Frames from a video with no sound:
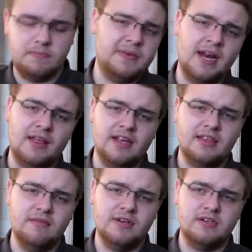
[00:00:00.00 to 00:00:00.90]
but I like
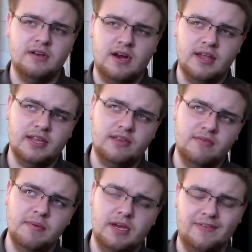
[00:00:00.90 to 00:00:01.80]
the original. I like the
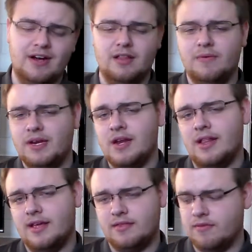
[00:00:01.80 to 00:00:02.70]
remake of Halloween, and
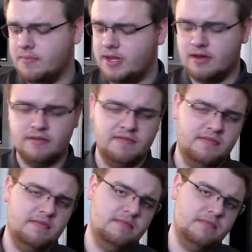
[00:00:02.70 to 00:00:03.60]
I like the remake
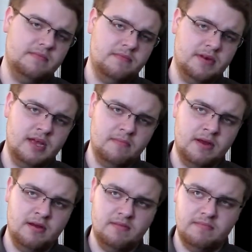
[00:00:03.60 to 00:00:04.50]
of
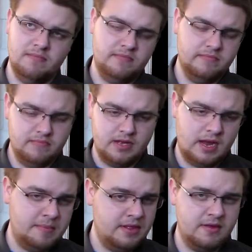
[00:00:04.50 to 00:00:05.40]
Nightmare.
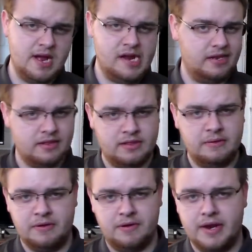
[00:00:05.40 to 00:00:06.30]
I mean, they're not
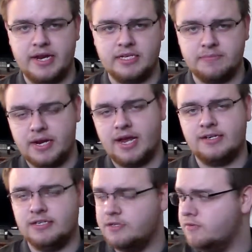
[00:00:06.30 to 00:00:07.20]
the greatest, but I
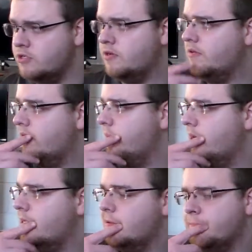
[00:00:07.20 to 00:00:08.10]
actually do enjoy the
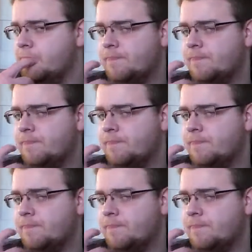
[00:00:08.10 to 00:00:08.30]
remakes.